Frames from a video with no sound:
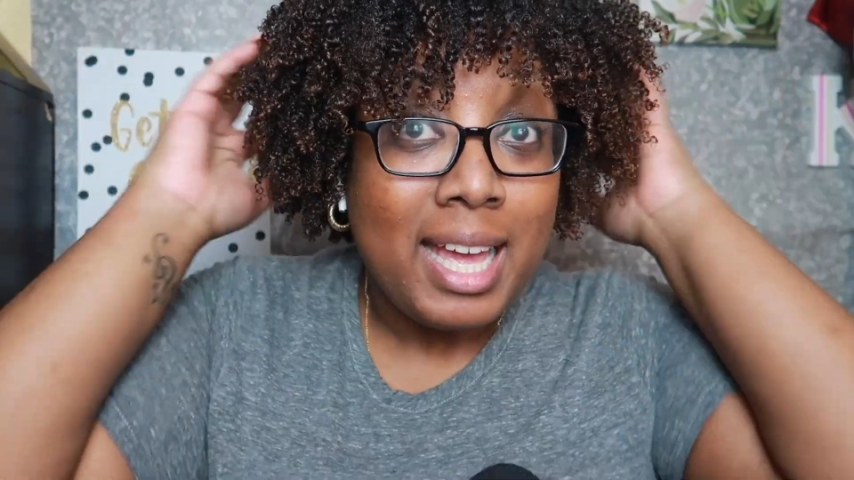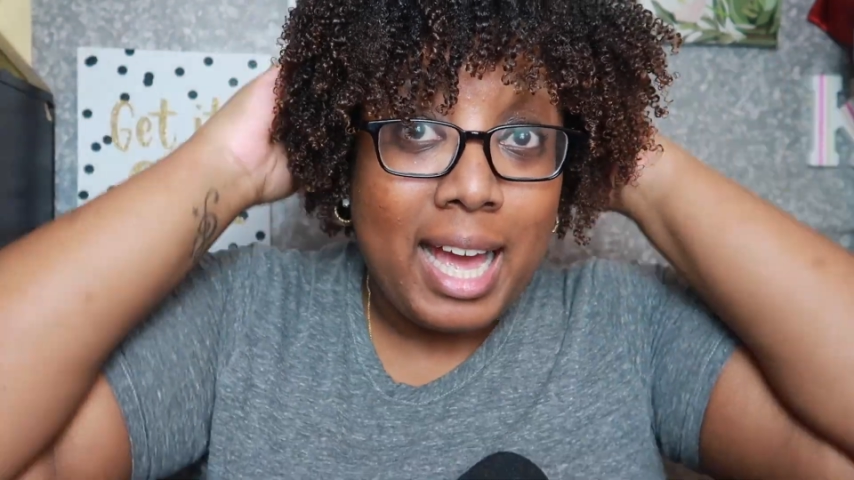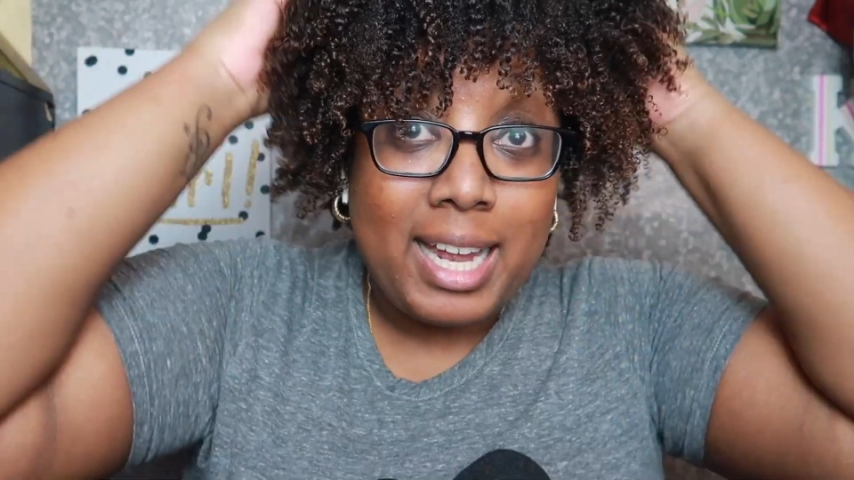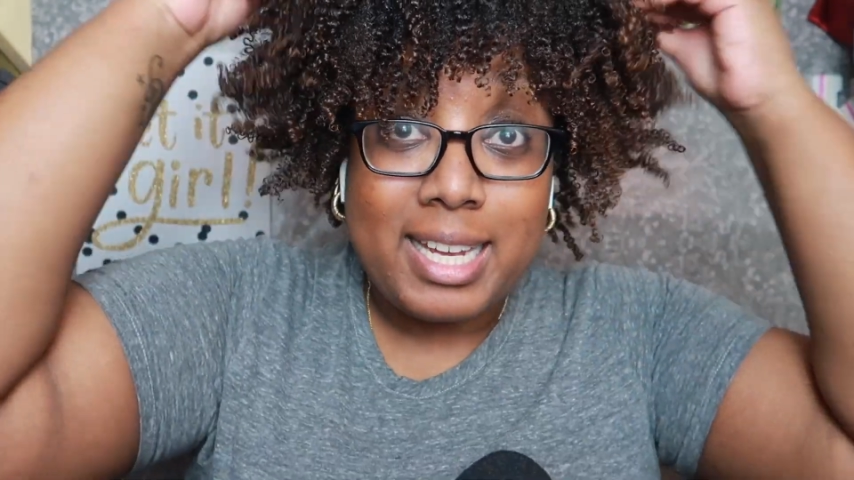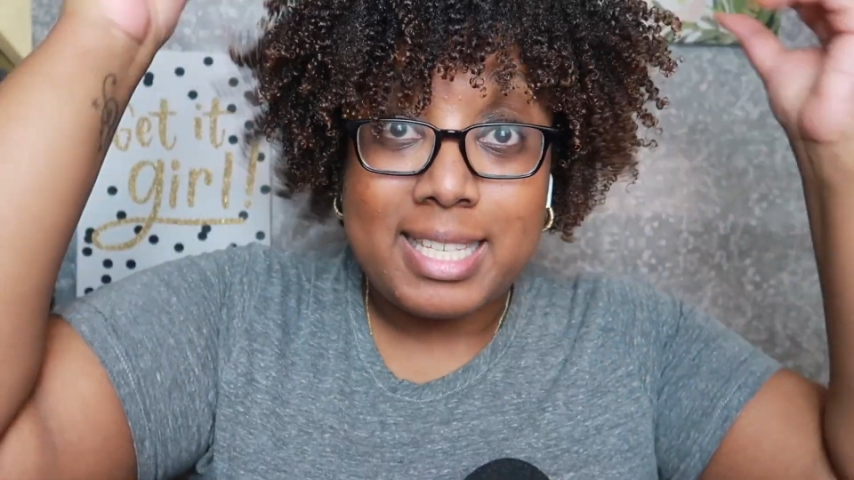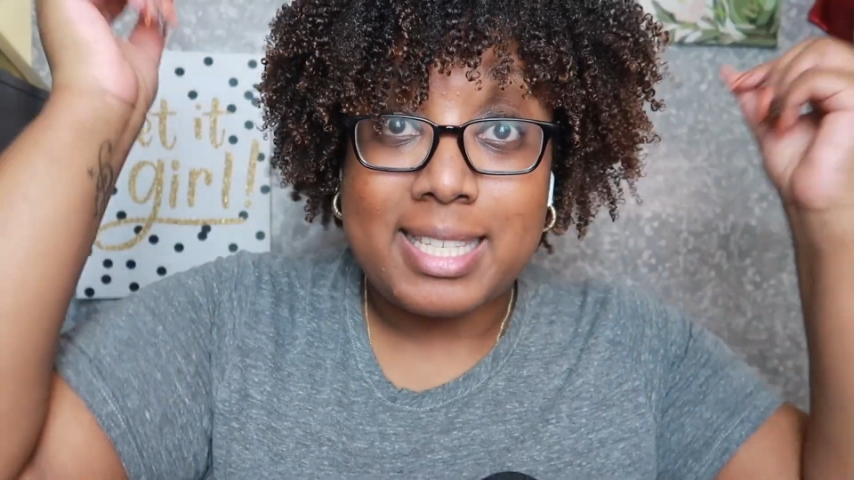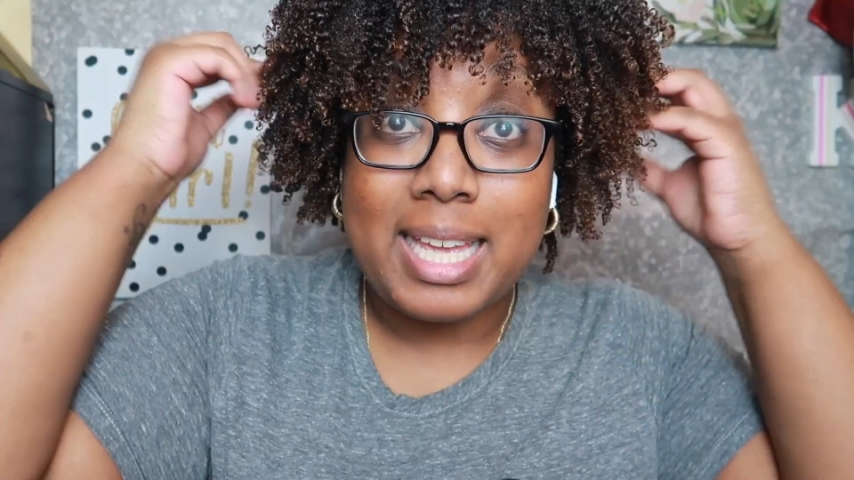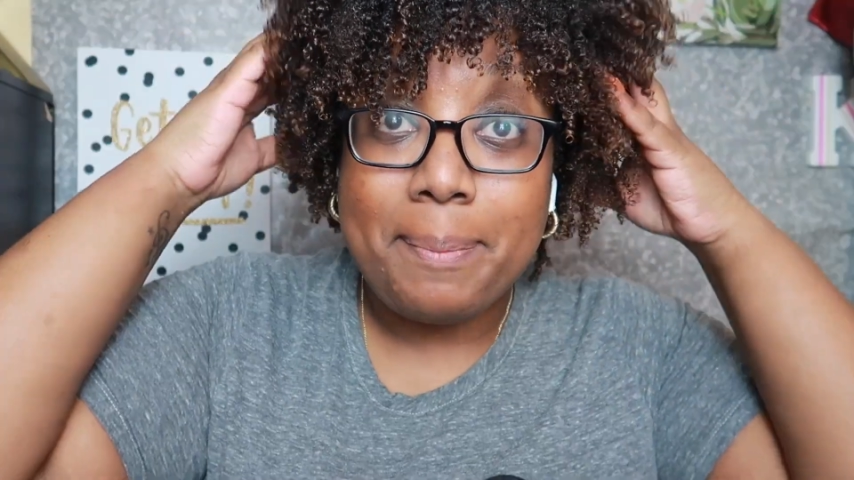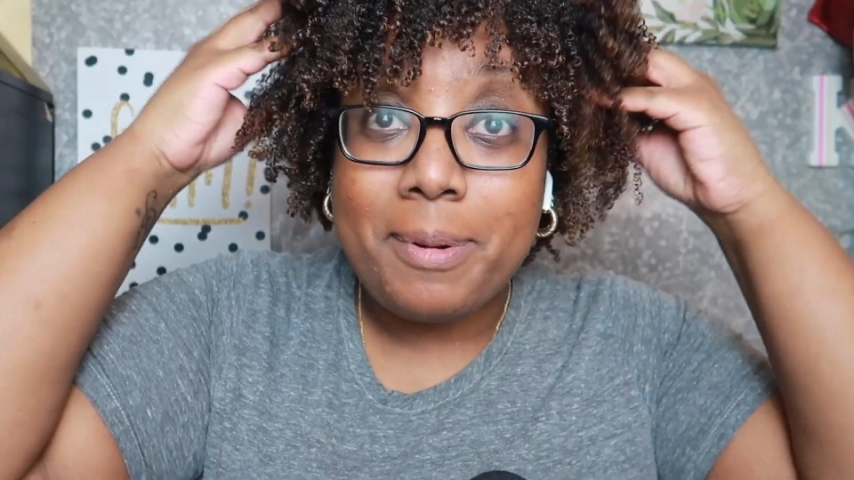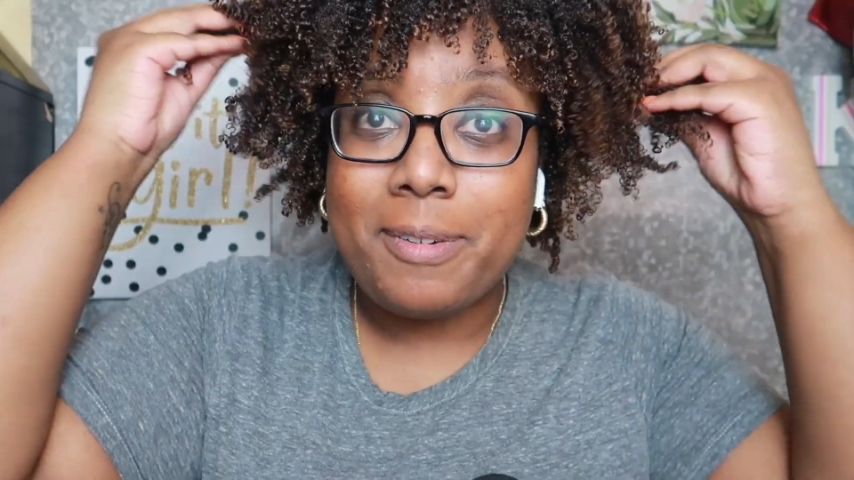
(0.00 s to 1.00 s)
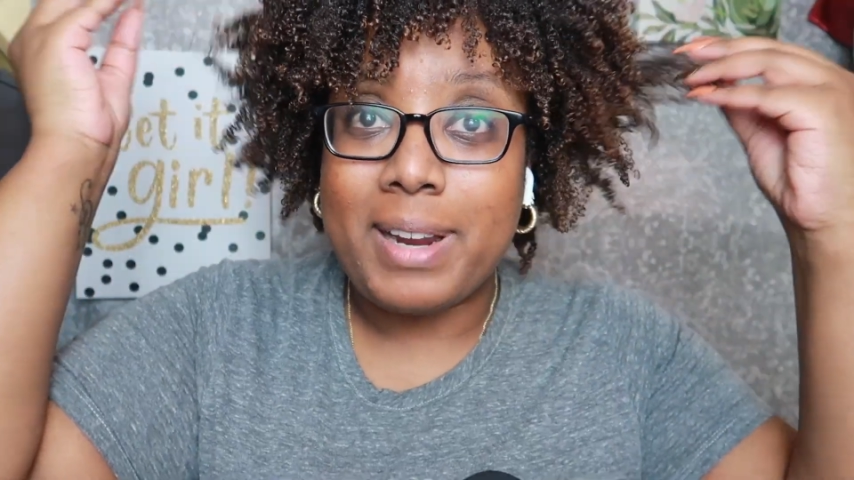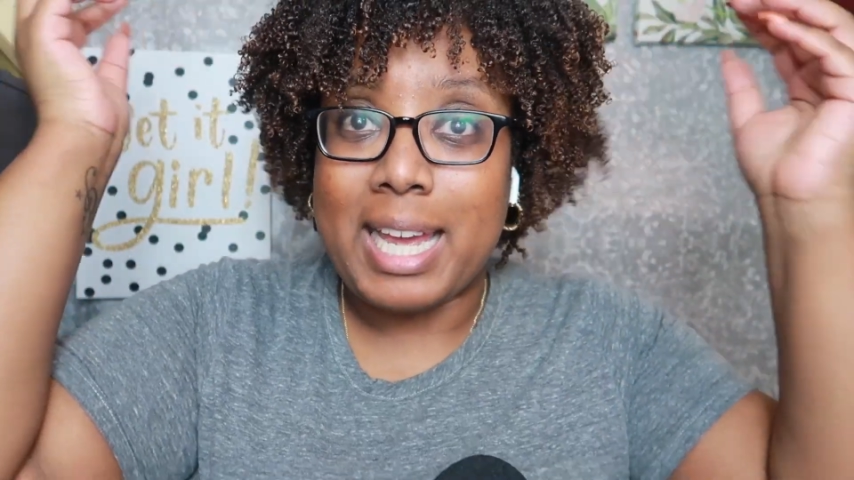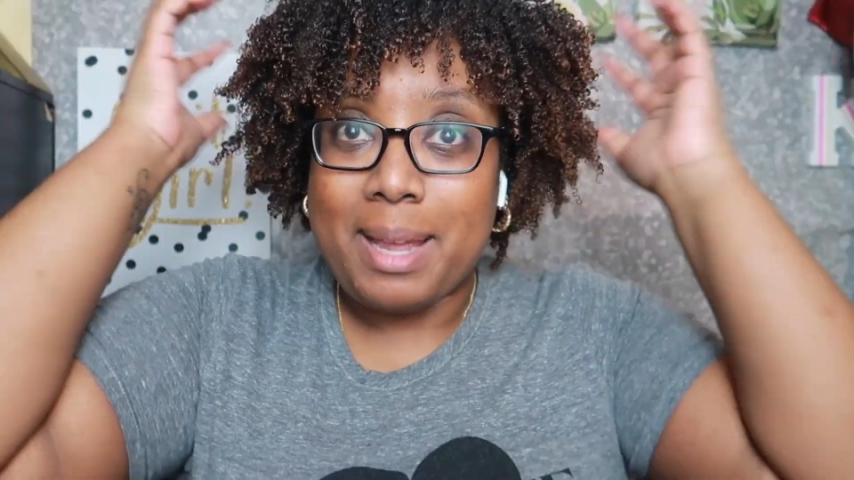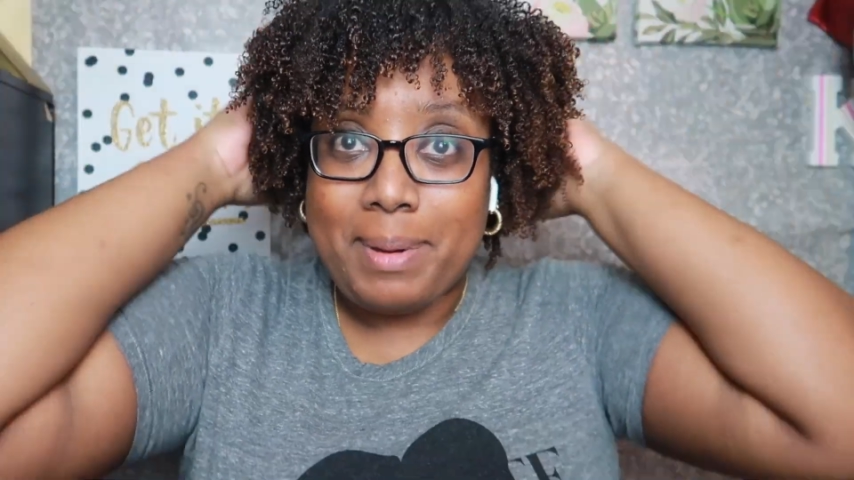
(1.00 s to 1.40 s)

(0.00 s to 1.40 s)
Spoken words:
I could separate,